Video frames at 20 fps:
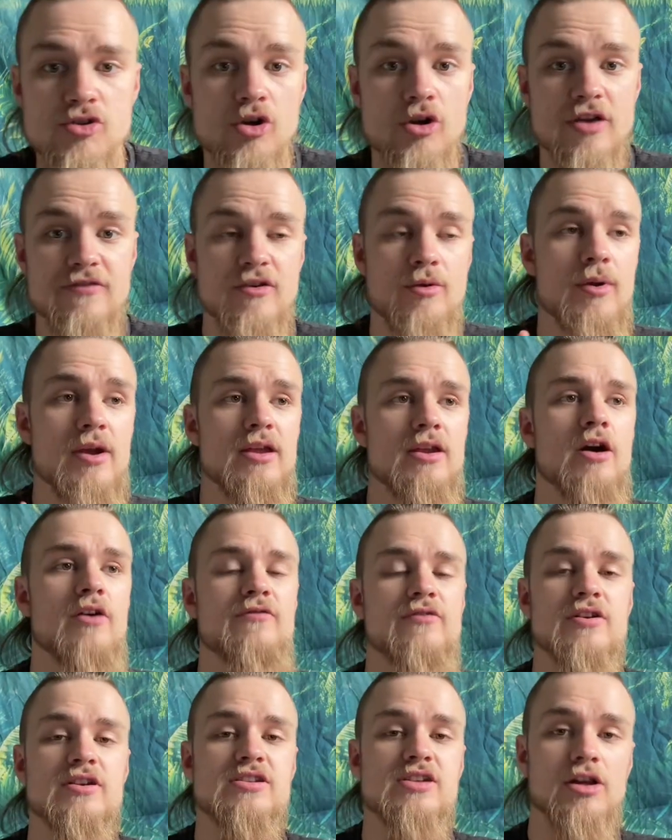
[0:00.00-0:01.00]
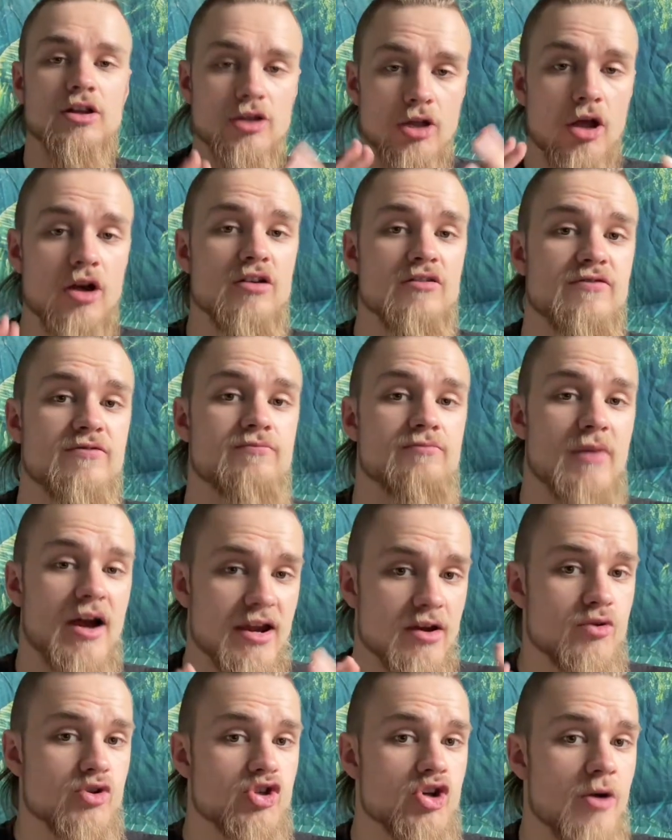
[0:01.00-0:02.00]
if it weren't obvious, a lot of
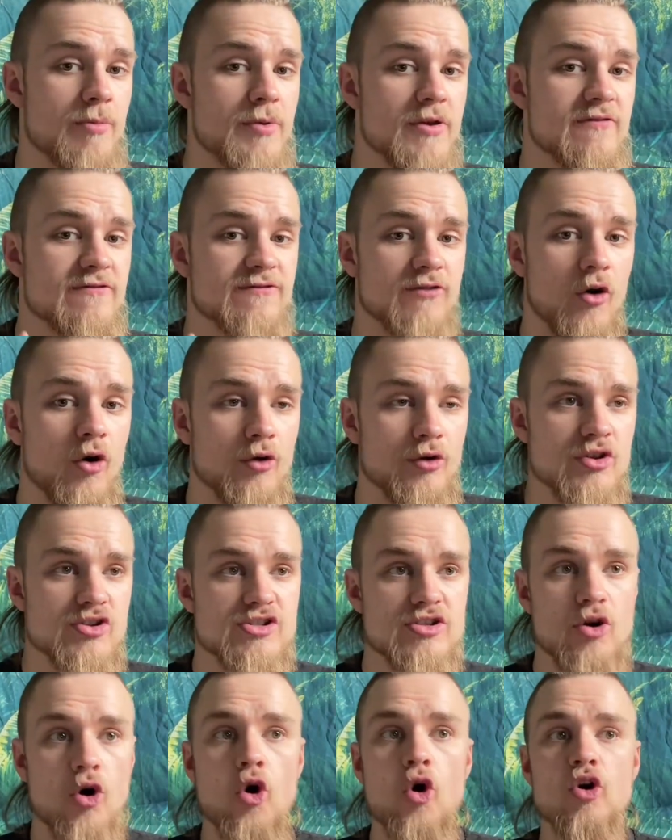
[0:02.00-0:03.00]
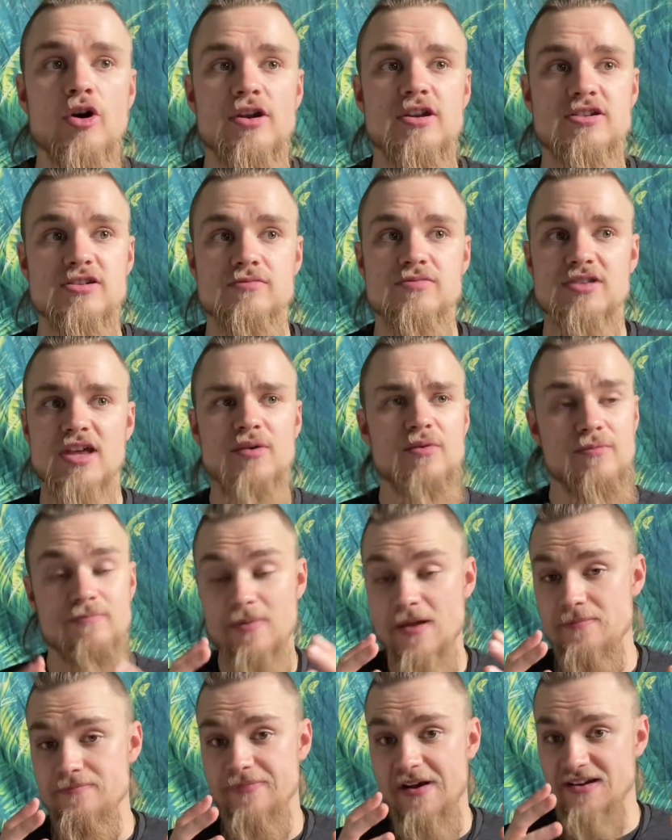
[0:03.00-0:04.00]
microscopic faunas and organisms, they were
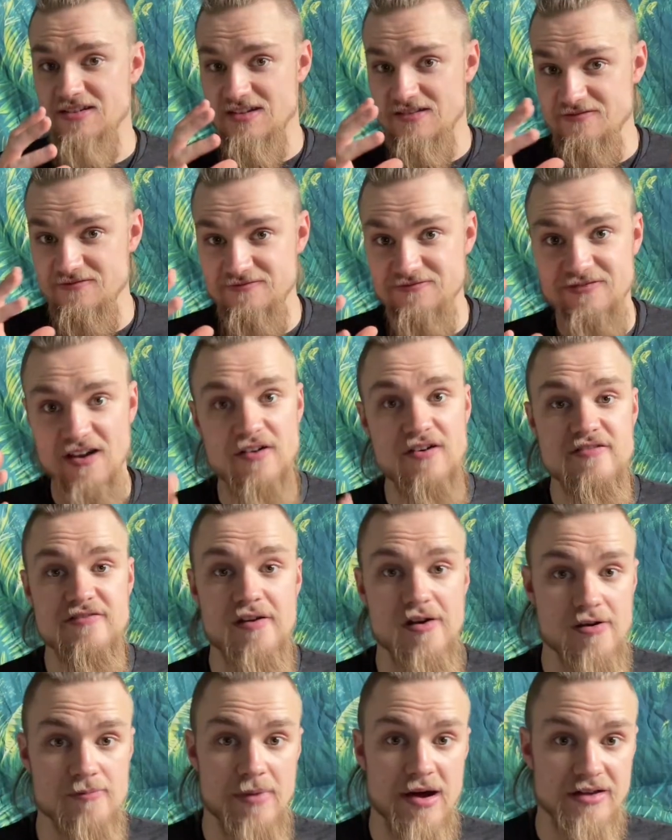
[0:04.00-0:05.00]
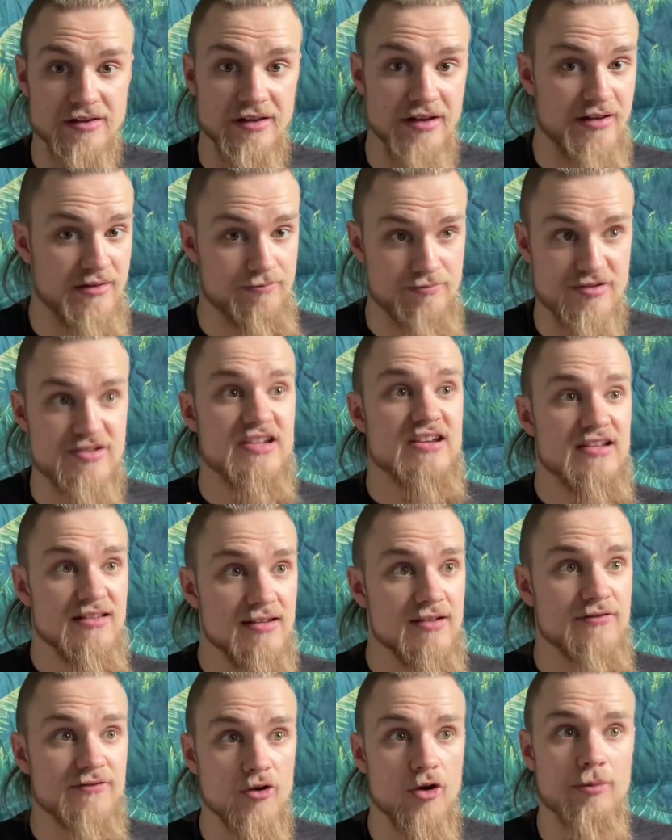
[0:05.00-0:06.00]
impacted very, very badly, particularly
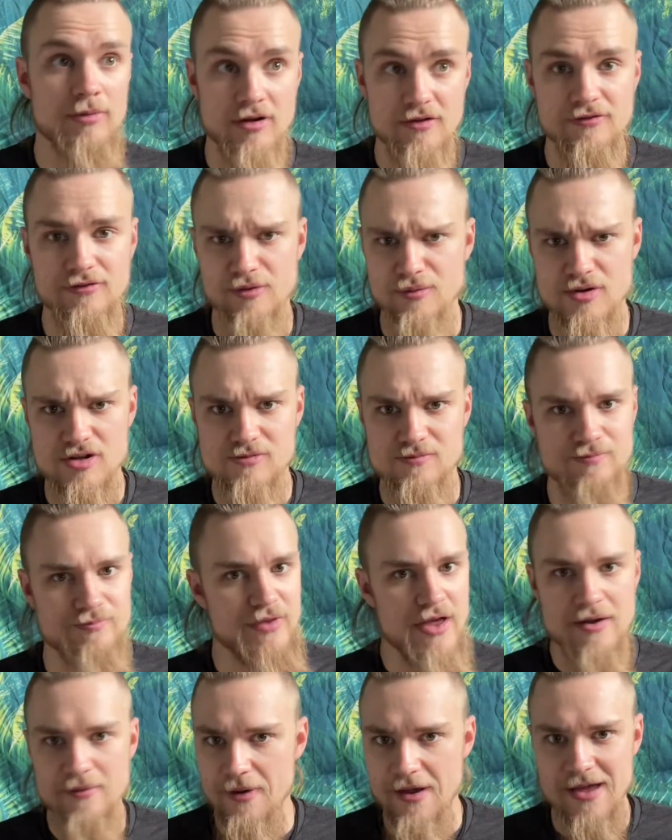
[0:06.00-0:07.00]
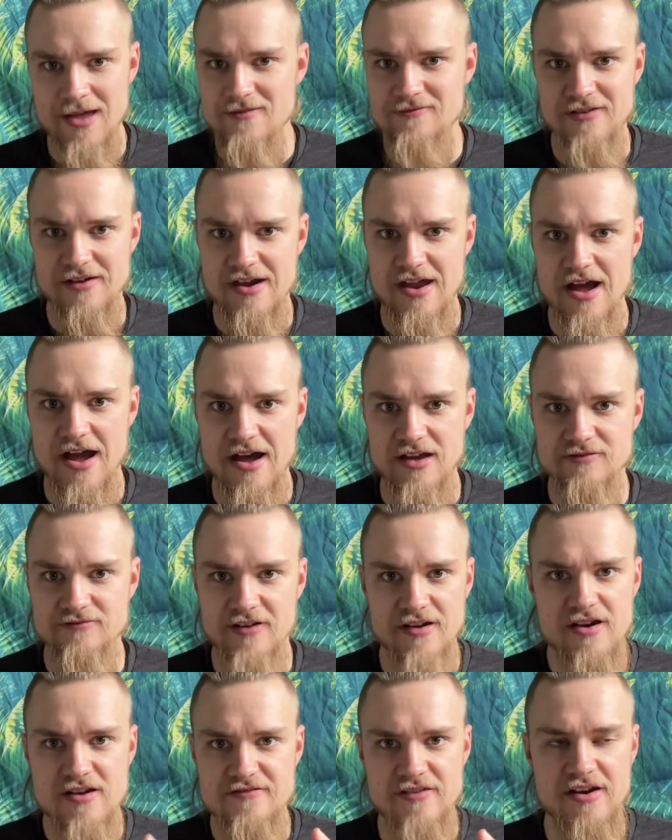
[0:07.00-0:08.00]
foraminifera, which they were hit very hard,
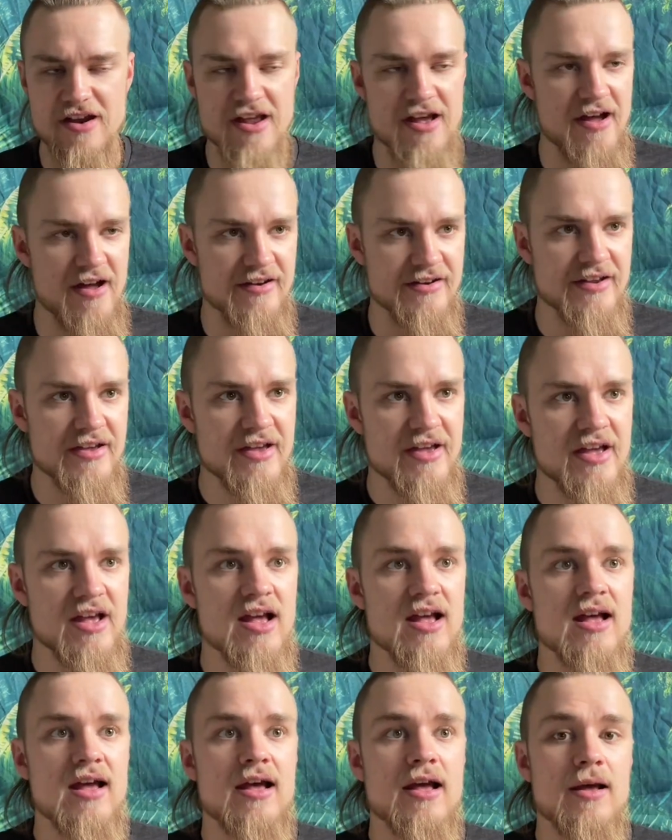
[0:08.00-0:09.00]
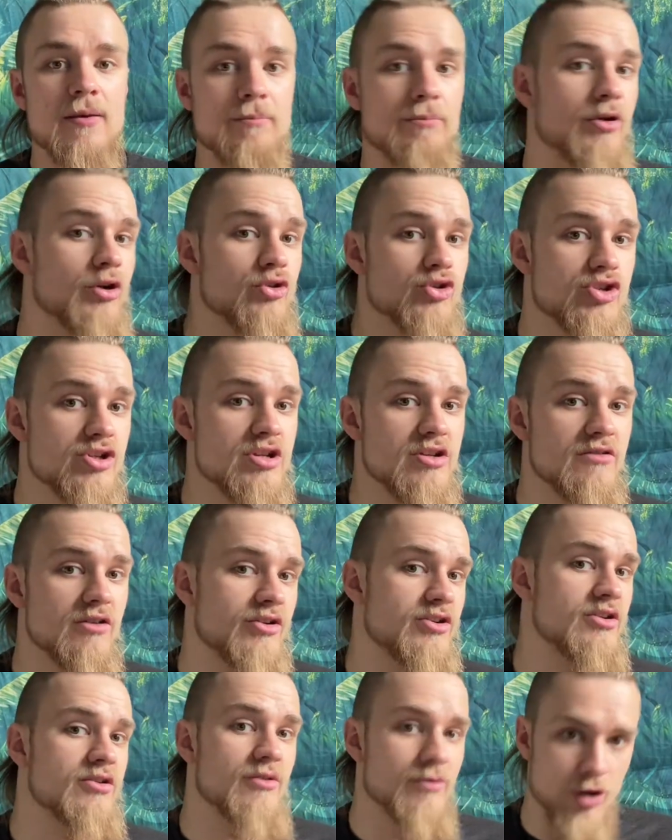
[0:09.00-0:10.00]
very, very hard. But also you got
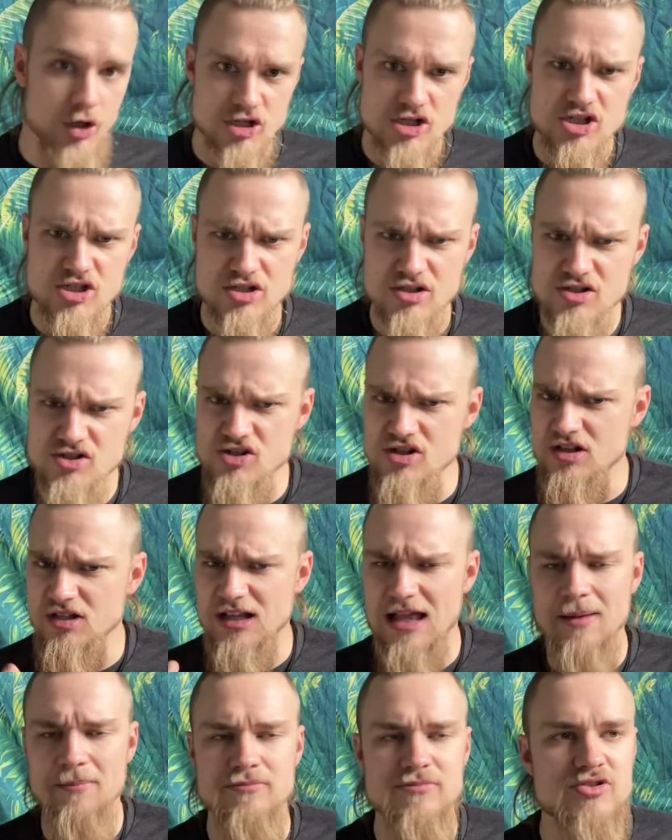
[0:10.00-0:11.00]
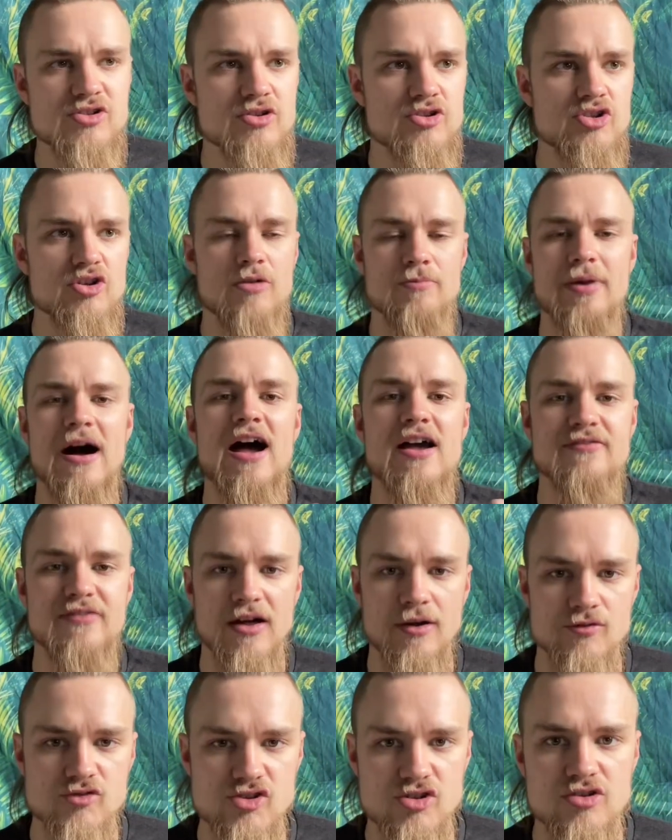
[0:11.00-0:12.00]
your oysters, your clams, your sort of
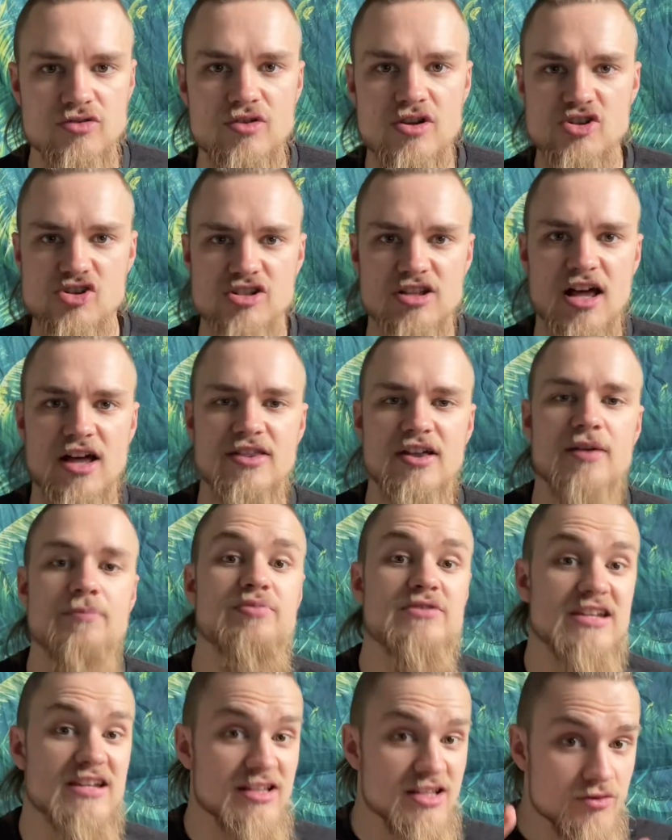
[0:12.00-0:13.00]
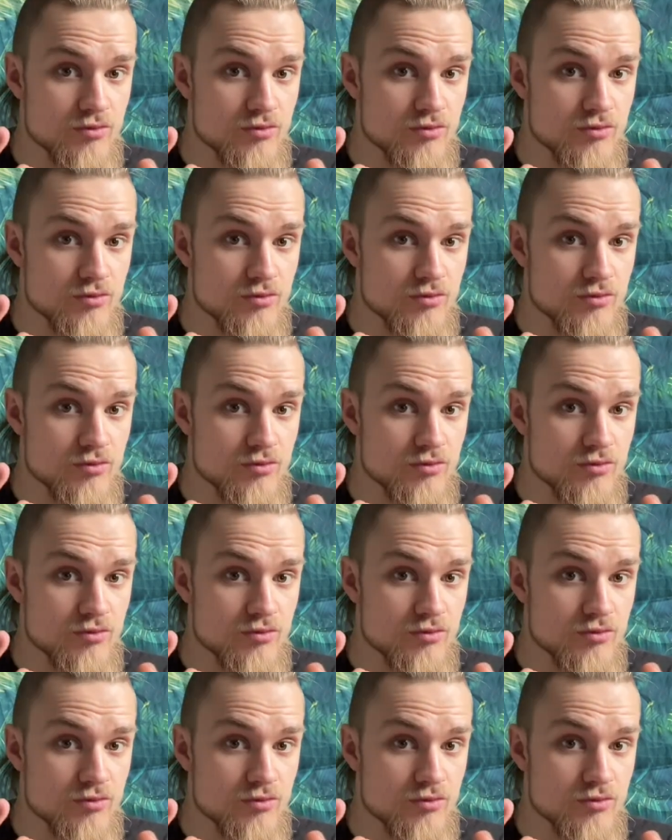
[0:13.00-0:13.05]
bivalves, your creatures like that, particularly